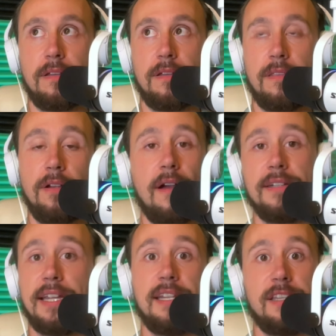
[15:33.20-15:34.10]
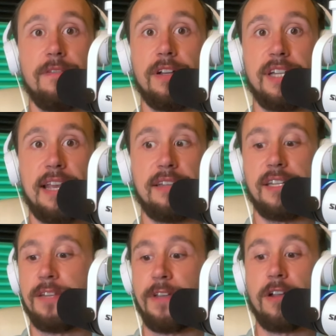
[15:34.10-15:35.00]
there aren't any severe
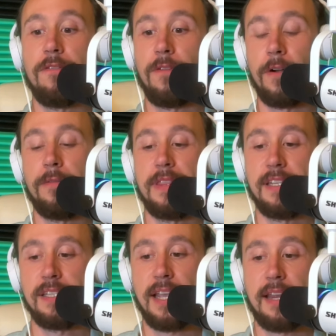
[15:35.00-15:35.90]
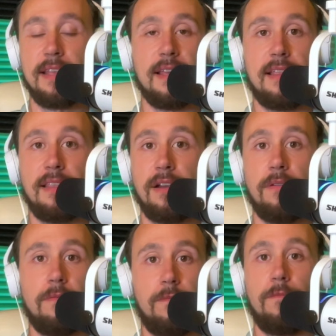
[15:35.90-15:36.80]
challenges if I go forward with this thing. And I thought
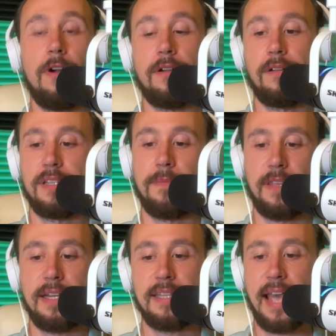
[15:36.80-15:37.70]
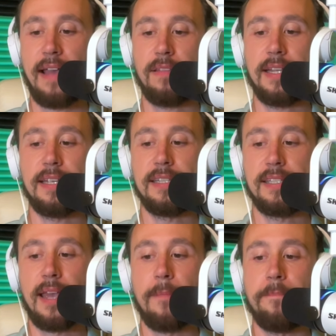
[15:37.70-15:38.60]
there were, or something like that. Like, it's